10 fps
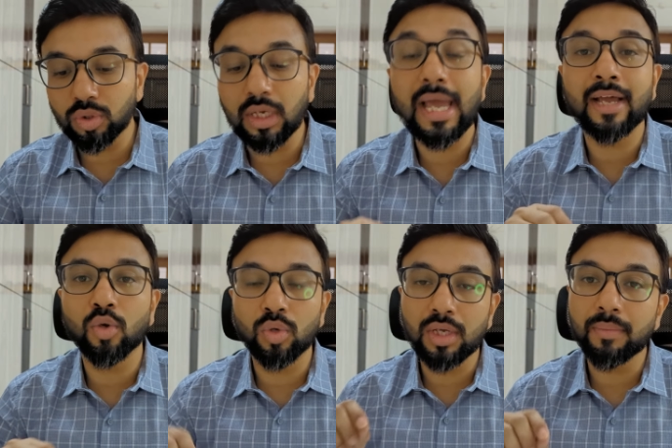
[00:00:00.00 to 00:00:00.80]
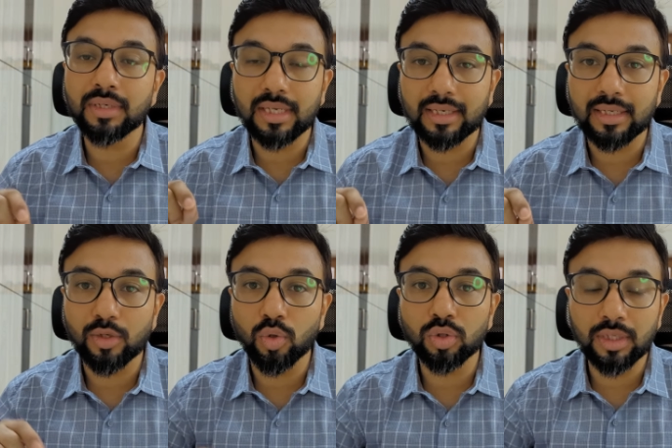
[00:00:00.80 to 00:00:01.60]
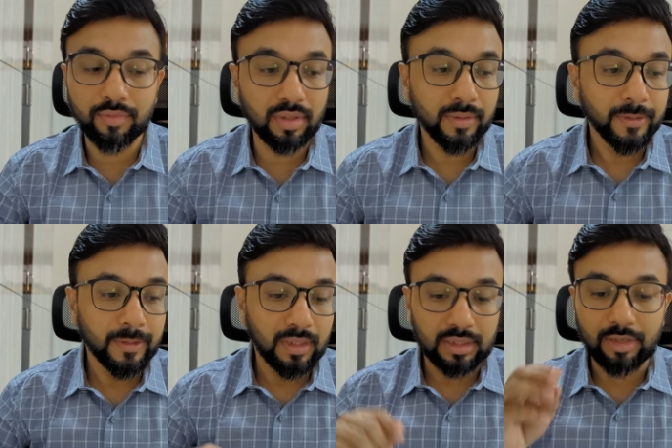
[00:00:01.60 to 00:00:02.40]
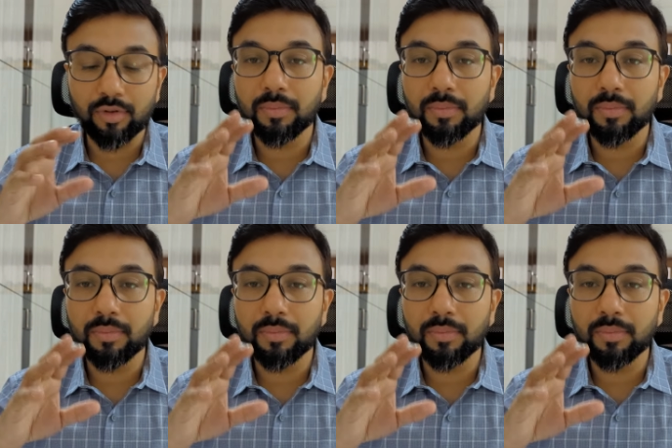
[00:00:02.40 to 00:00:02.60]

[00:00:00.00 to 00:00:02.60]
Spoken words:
the acronyming technique. You know, there will